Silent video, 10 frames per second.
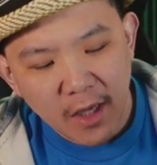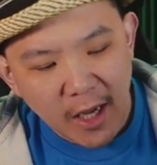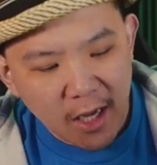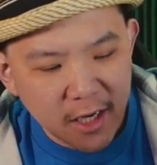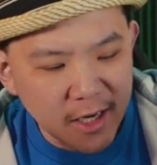
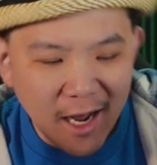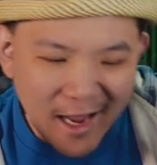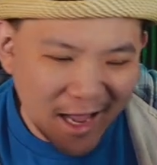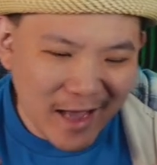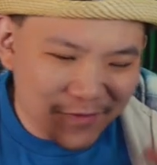And I
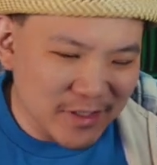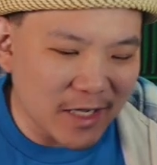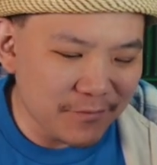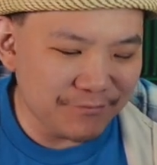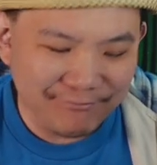have
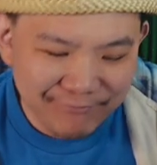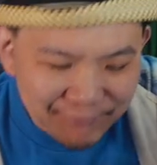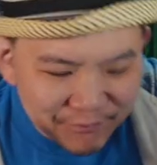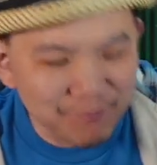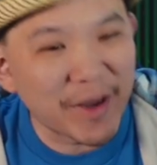some
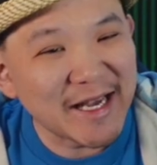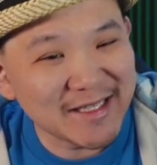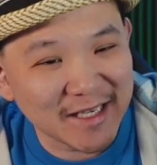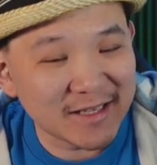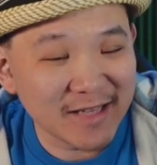
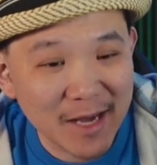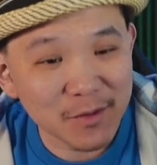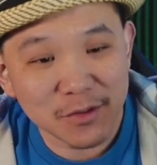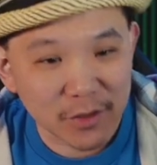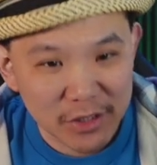basic
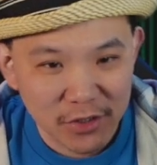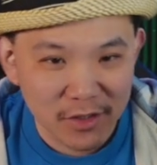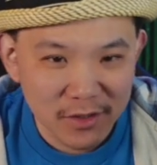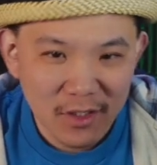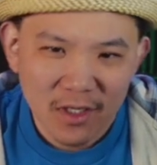demonstration